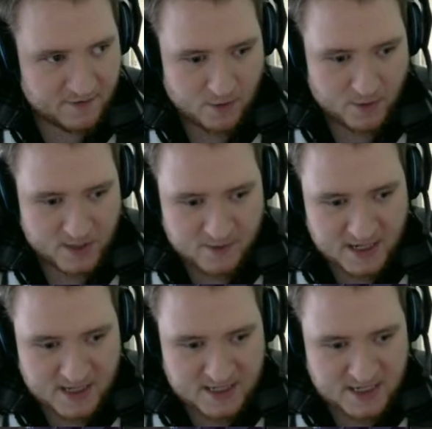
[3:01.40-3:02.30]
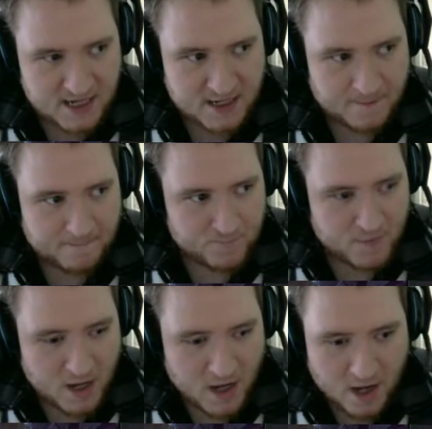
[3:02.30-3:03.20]
2 minutes in,
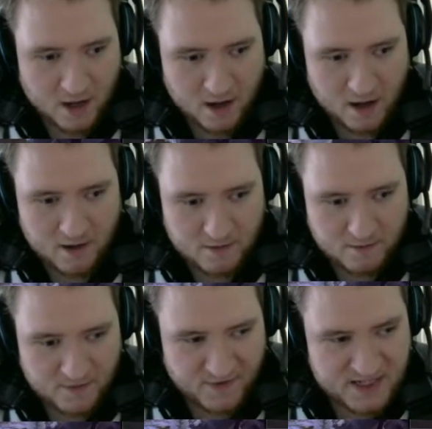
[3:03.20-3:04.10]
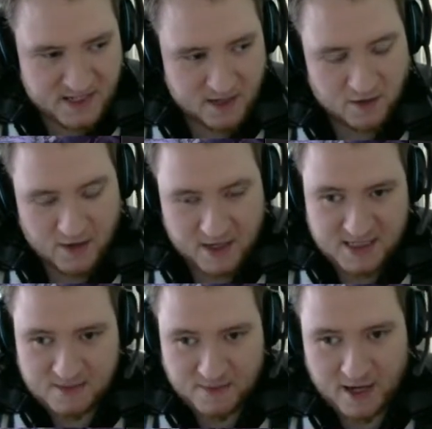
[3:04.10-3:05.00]
we've actually got quite a
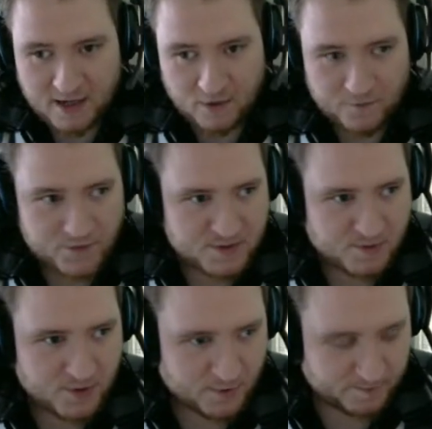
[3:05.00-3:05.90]
decent amount of gold for a support.